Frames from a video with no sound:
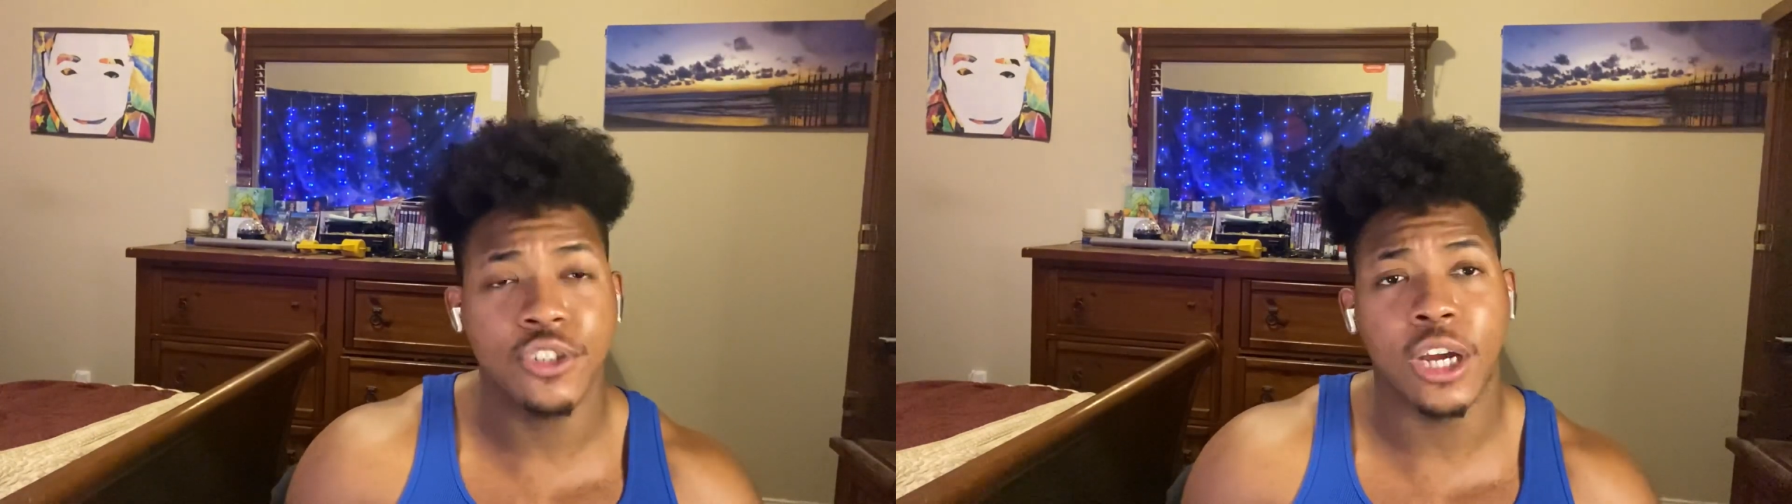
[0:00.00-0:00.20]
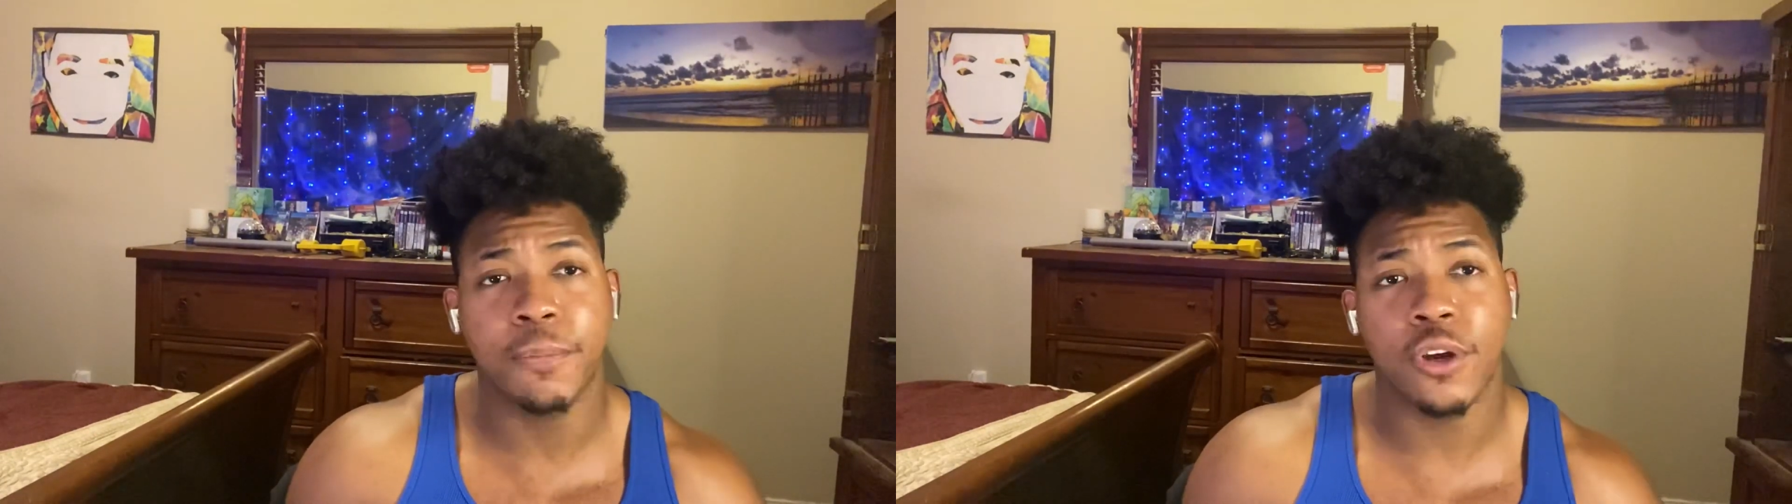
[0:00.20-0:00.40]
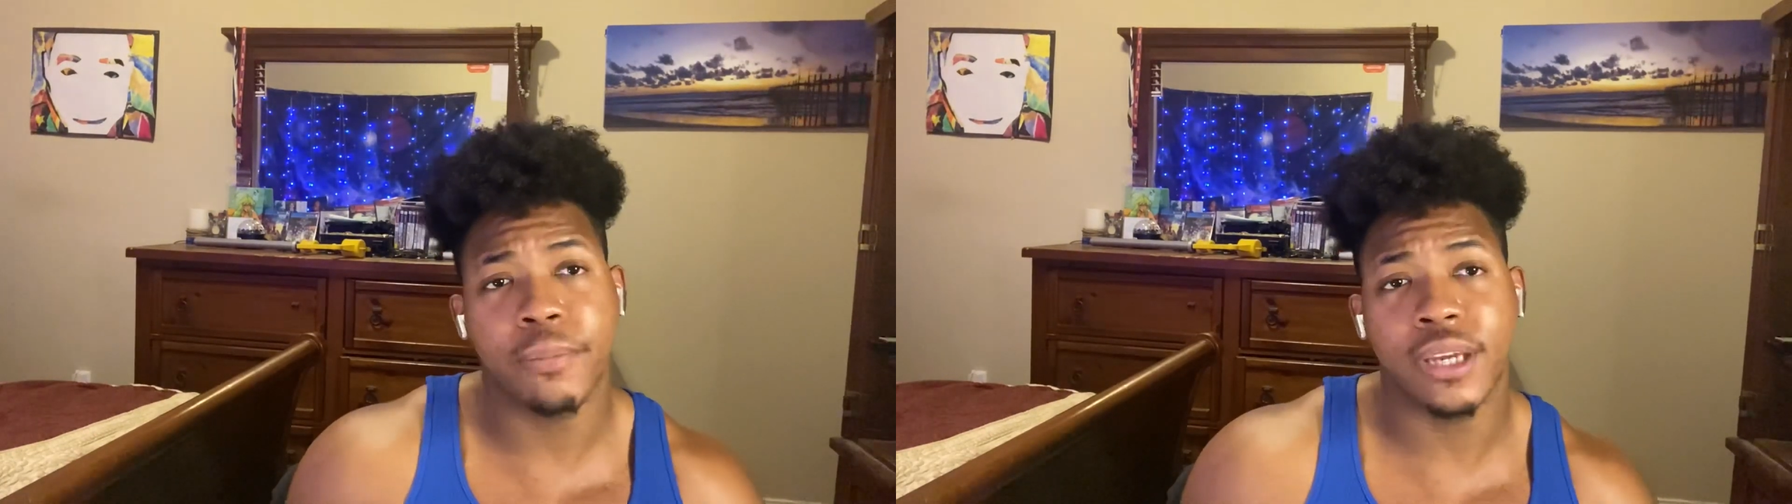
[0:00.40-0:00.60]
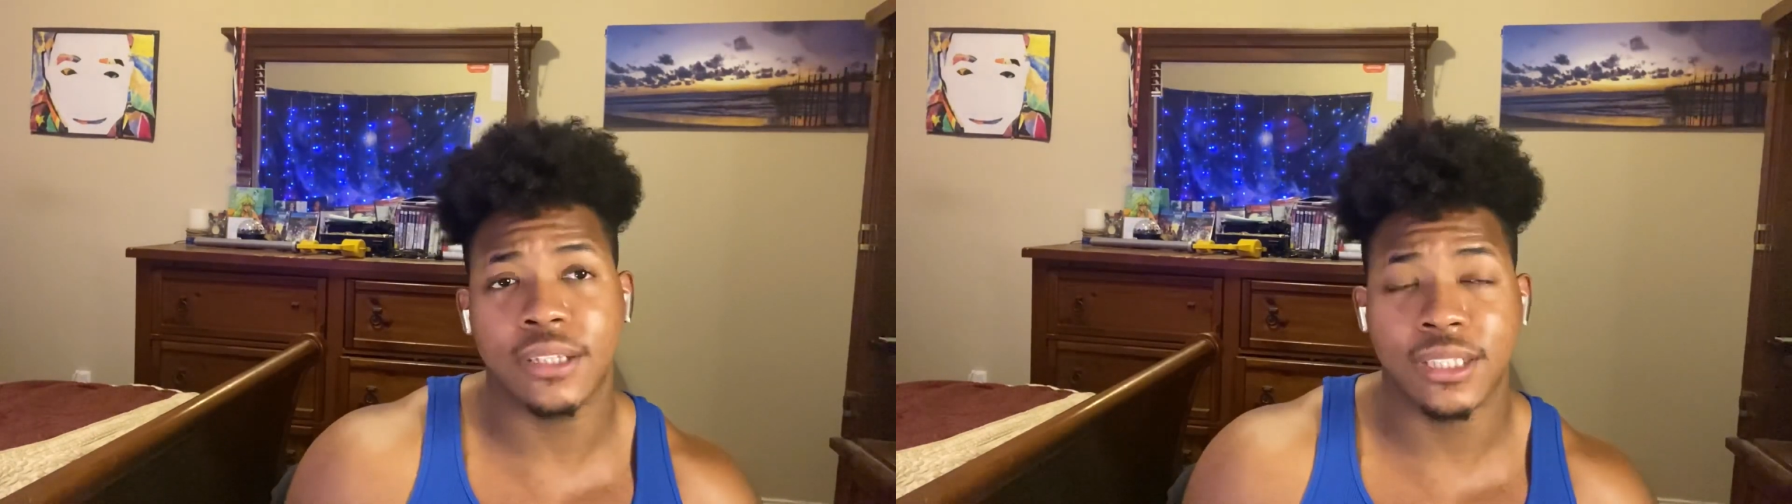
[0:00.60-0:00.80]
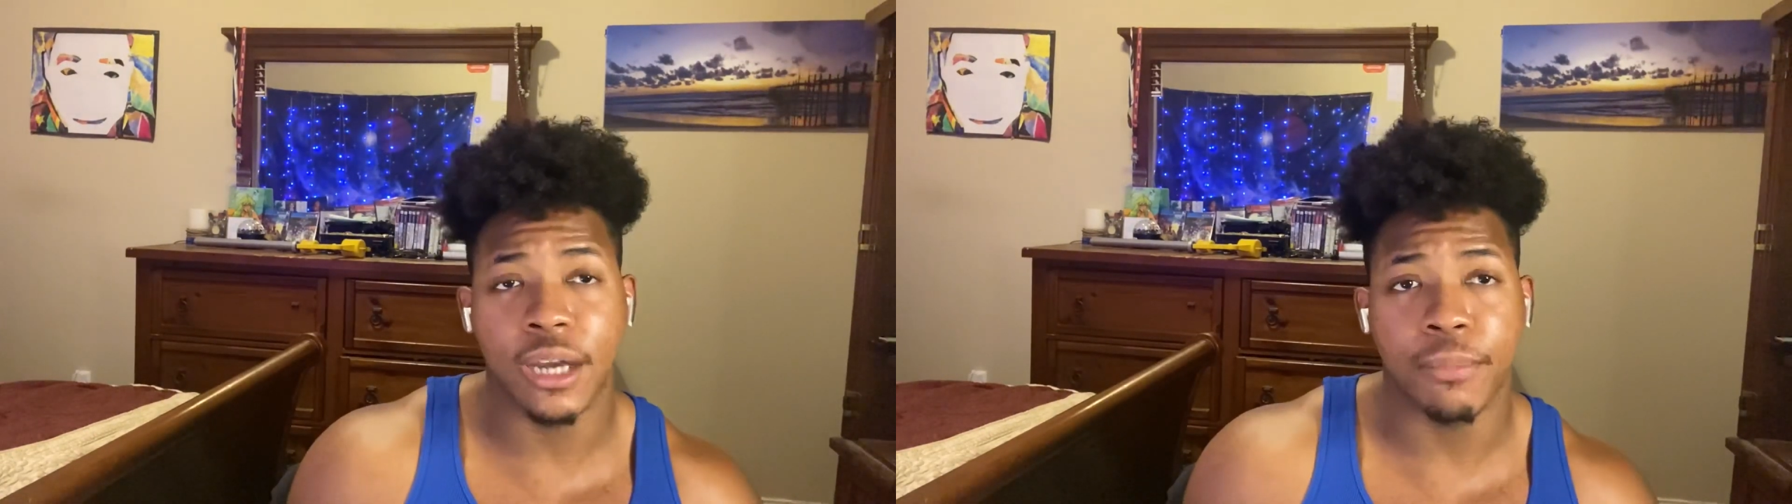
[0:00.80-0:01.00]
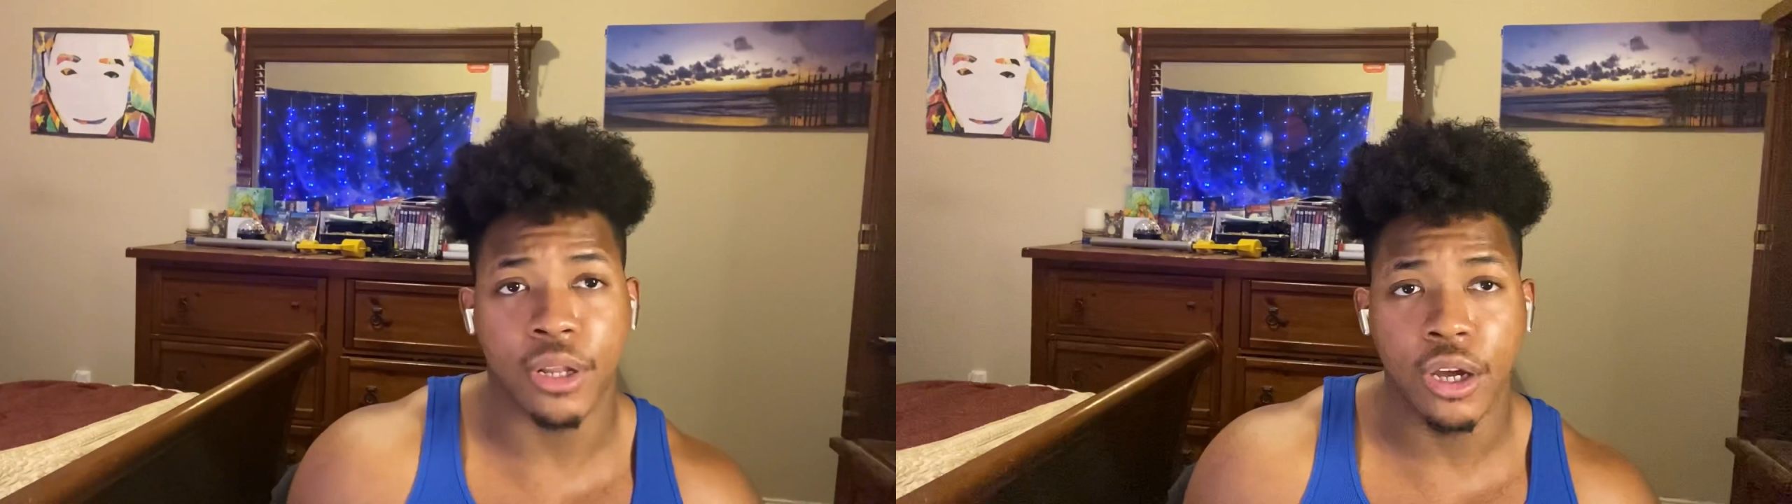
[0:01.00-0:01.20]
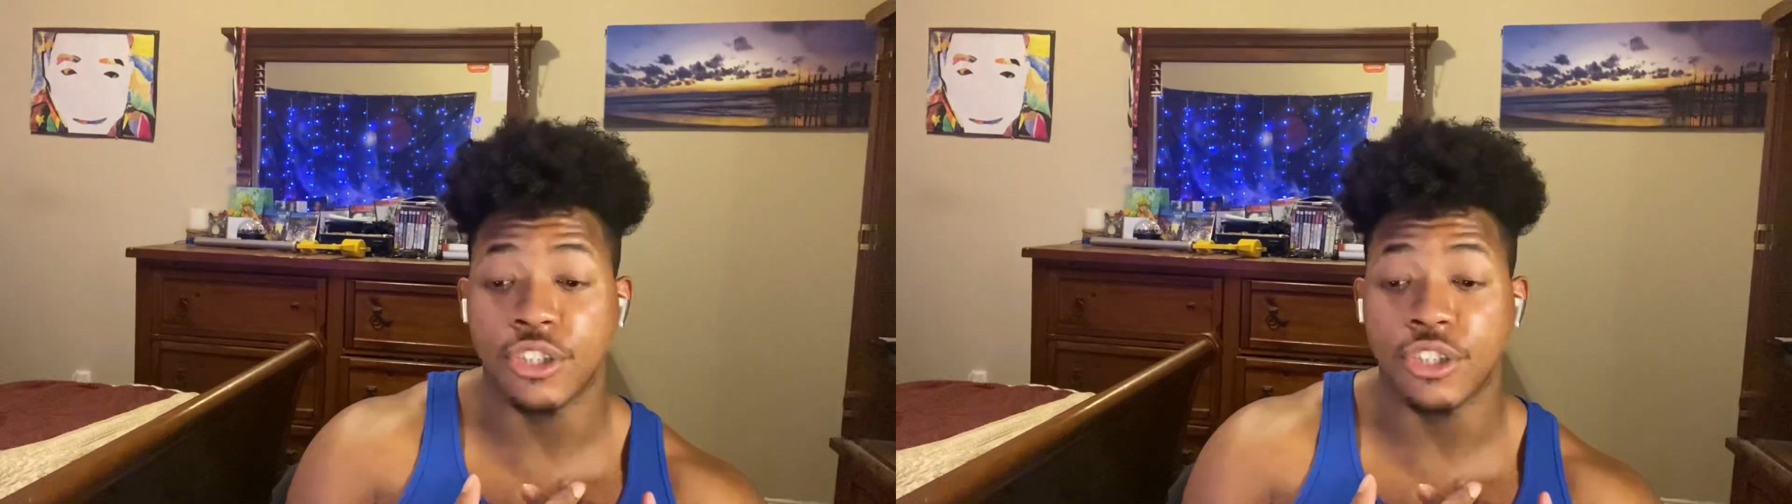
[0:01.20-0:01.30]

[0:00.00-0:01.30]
drop your opinions down below.